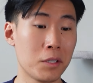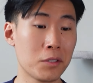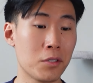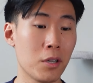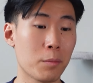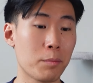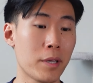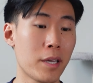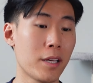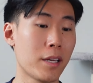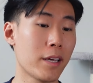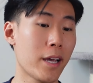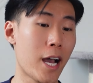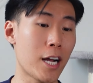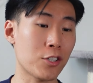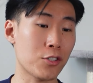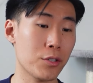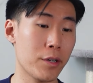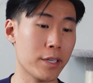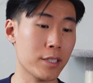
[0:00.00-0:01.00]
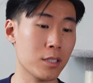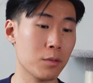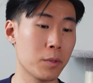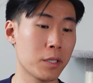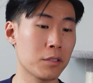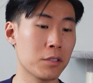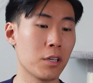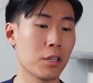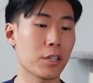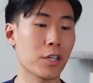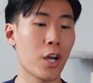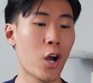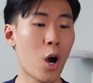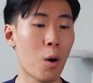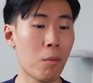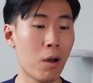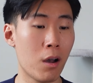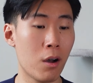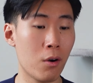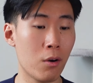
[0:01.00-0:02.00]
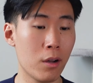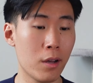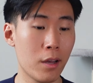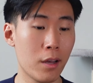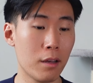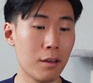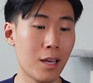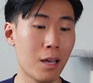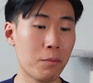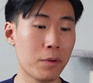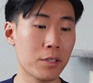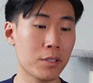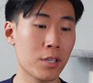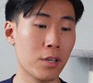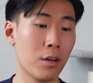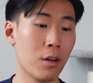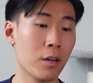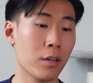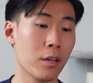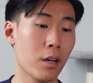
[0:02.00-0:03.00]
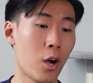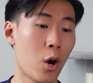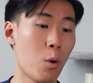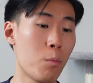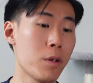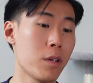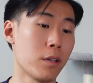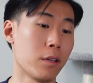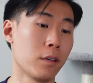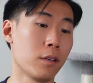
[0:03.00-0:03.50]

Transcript: We took pediatrics, we took como, and we took OB.